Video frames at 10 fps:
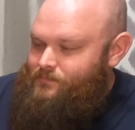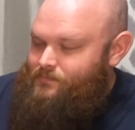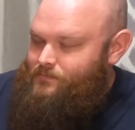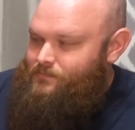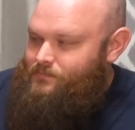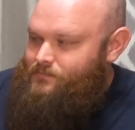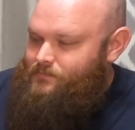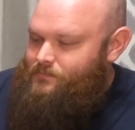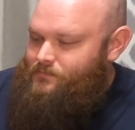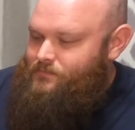
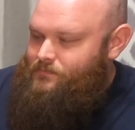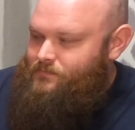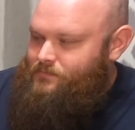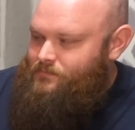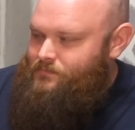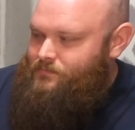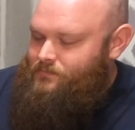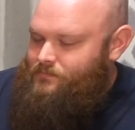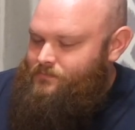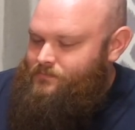
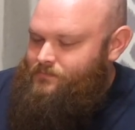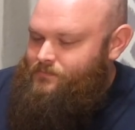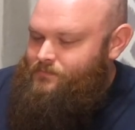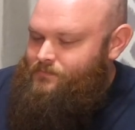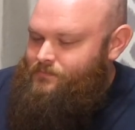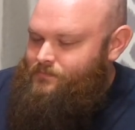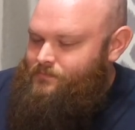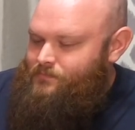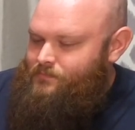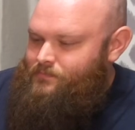
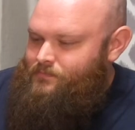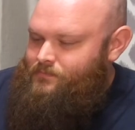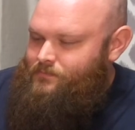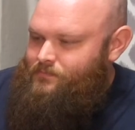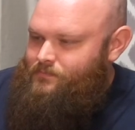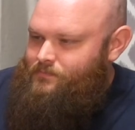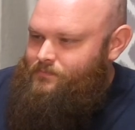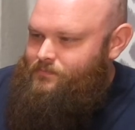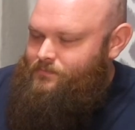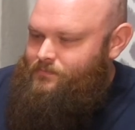
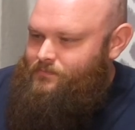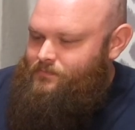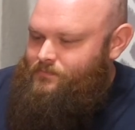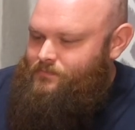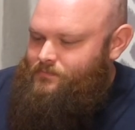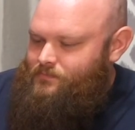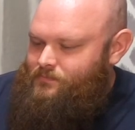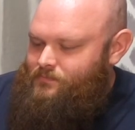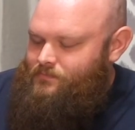This person isn't speaking.